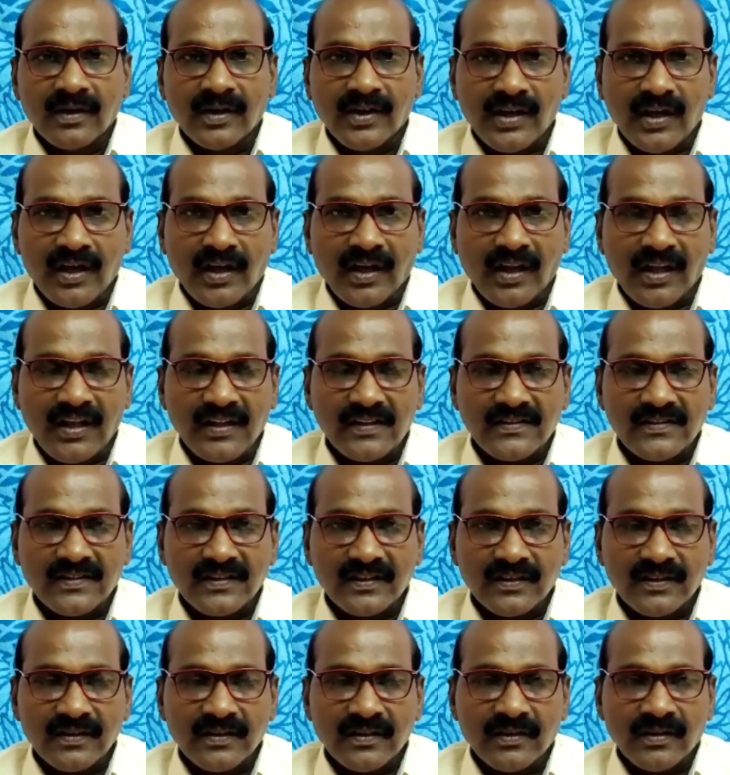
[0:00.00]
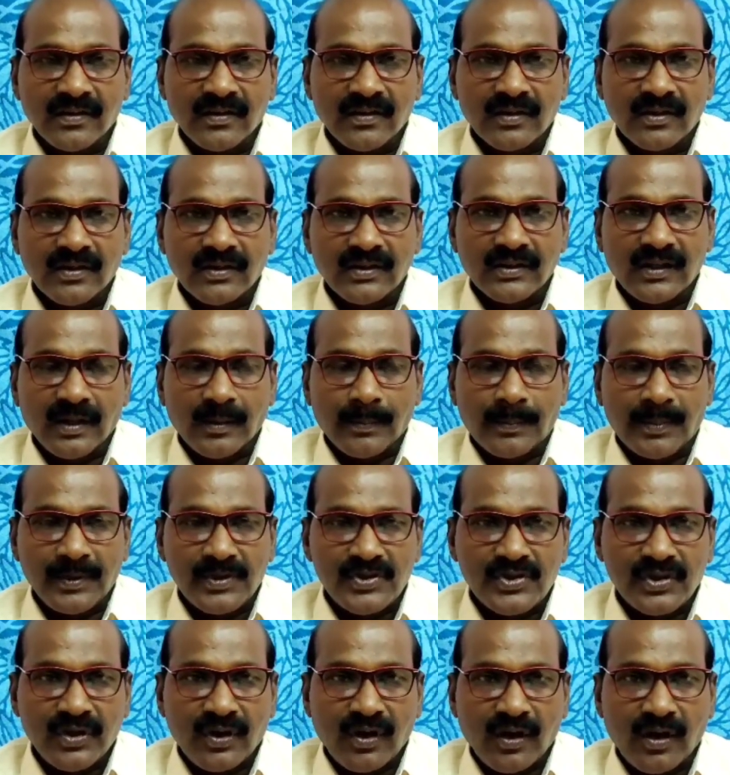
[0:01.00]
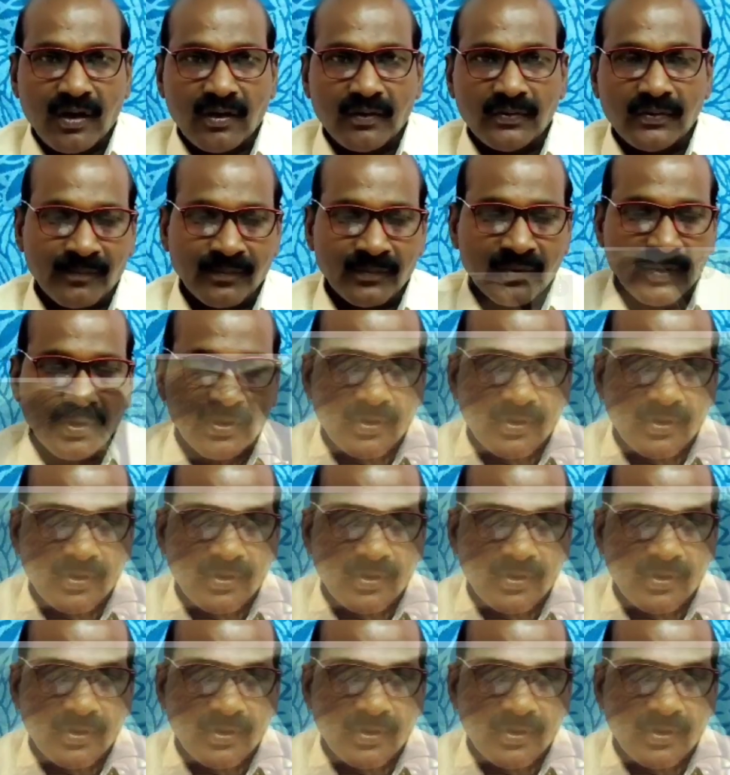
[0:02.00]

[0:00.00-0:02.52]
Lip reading: Here is the picture of